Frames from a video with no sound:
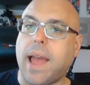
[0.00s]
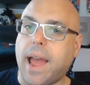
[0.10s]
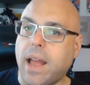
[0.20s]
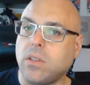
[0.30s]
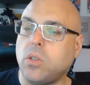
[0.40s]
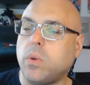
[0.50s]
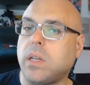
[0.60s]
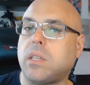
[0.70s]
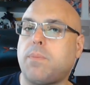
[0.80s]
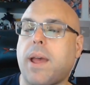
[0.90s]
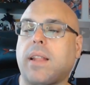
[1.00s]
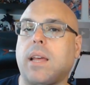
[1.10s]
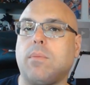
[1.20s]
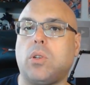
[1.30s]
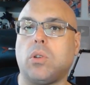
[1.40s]
as you would expect
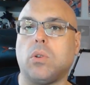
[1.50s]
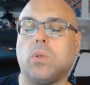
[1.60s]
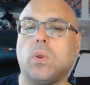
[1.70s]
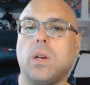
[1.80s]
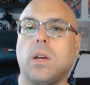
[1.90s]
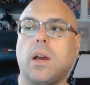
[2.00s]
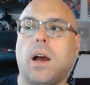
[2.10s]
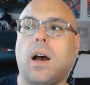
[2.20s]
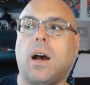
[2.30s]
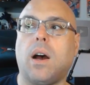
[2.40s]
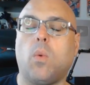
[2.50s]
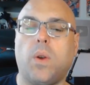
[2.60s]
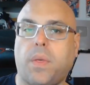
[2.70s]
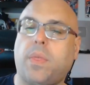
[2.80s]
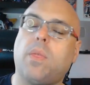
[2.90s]
them to,
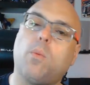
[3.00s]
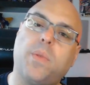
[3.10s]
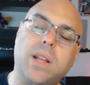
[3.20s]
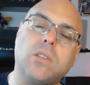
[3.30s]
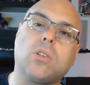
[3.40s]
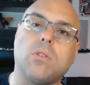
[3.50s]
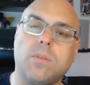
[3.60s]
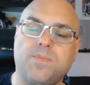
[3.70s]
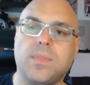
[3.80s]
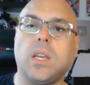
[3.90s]
within certain,